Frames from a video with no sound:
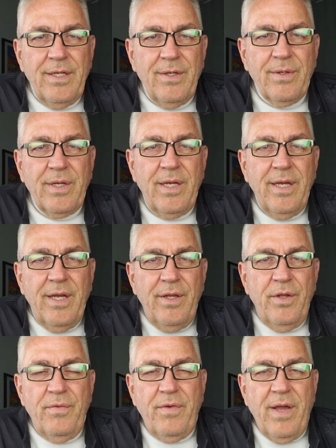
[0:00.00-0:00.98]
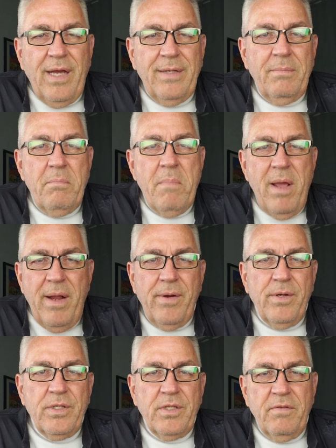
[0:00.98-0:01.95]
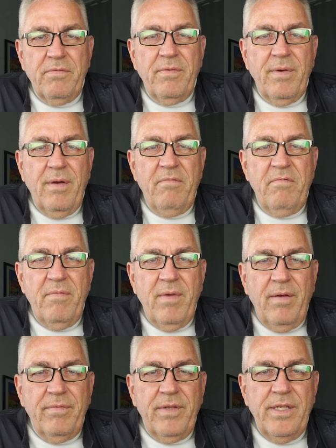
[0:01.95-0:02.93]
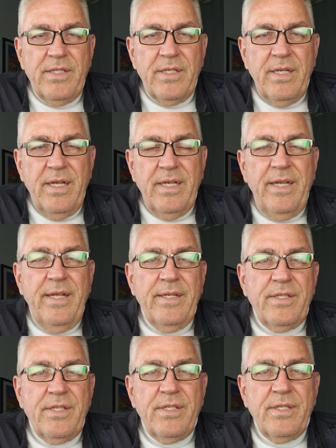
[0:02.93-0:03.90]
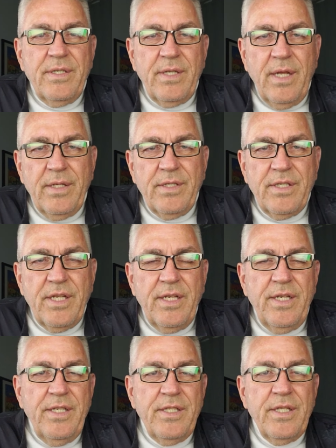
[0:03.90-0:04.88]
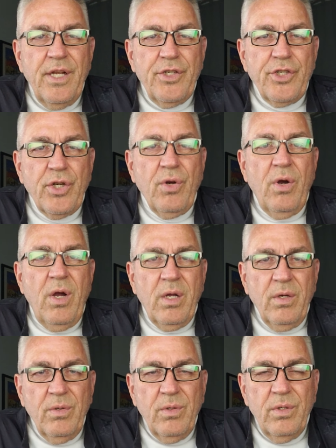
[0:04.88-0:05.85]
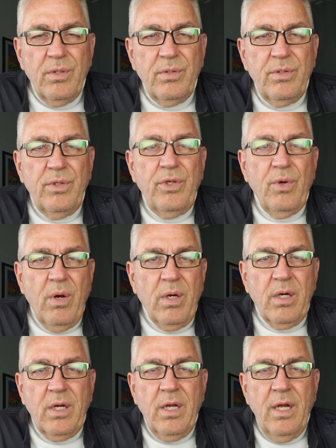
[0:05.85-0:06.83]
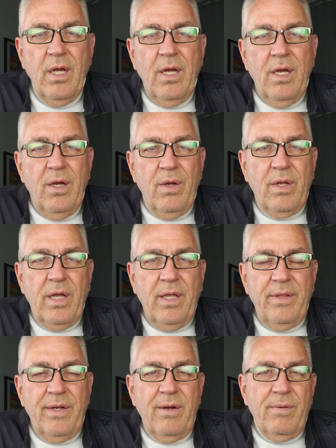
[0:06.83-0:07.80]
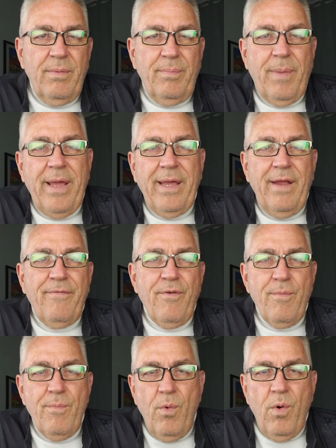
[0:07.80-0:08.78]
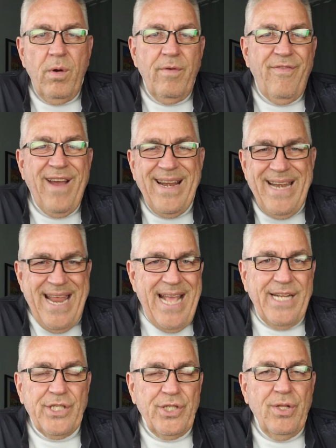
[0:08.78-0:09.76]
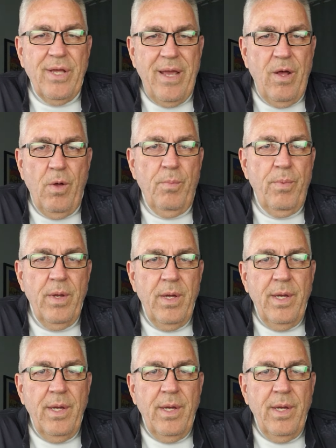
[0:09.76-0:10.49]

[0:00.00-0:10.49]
Okay, you've got mayors of these idiot cities, Chicago, New York, okay, that are begging for more financial help